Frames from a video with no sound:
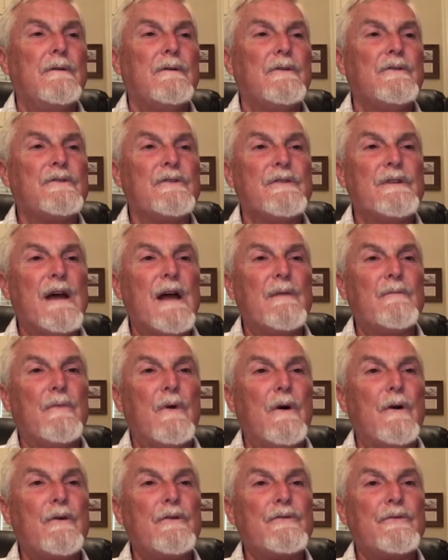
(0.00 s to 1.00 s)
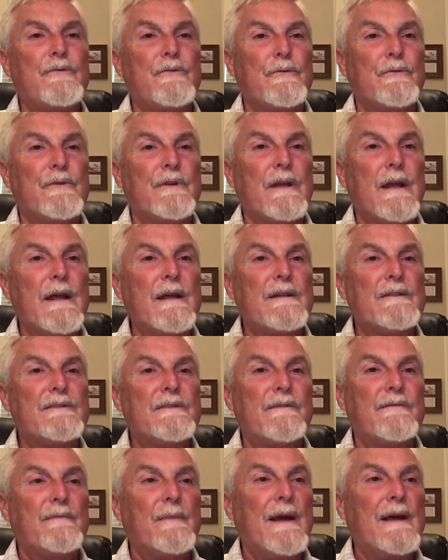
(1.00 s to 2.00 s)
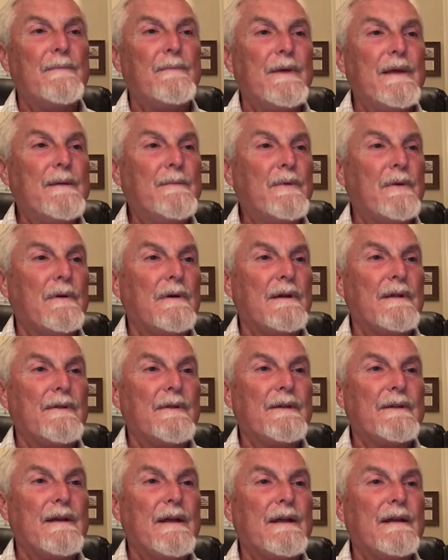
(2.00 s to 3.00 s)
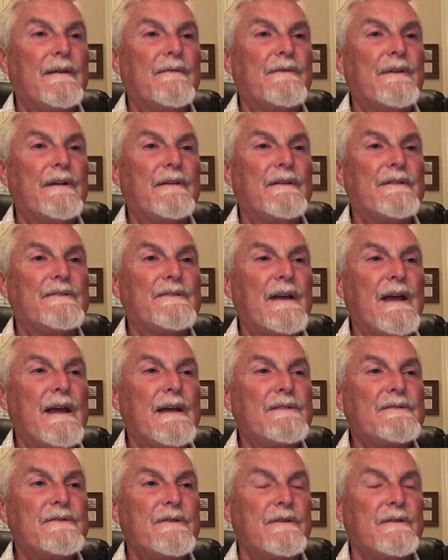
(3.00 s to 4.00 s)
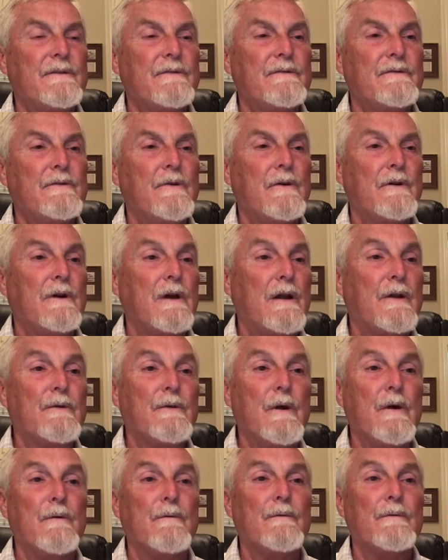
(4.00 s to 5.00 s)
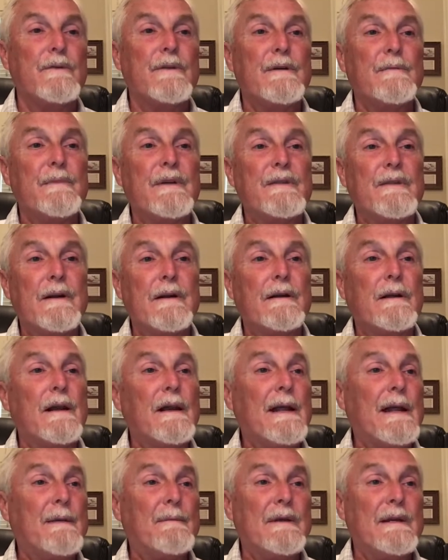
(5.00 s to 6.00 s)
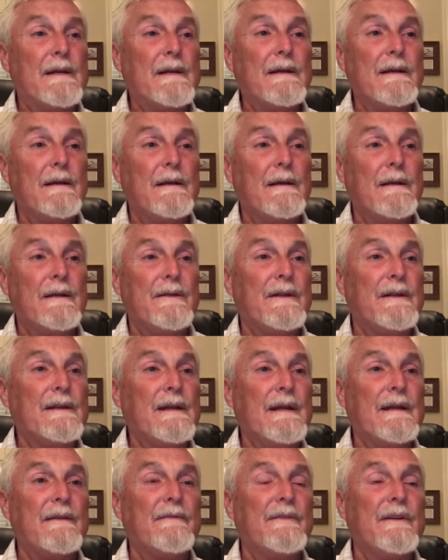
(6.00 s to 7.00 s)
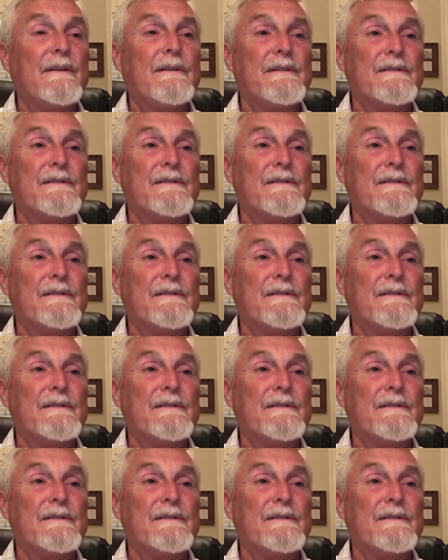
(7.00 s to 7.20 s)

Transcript: You should not march through the gates of my people in the day of their disaster, nor gloat over them in their calamity in the day of their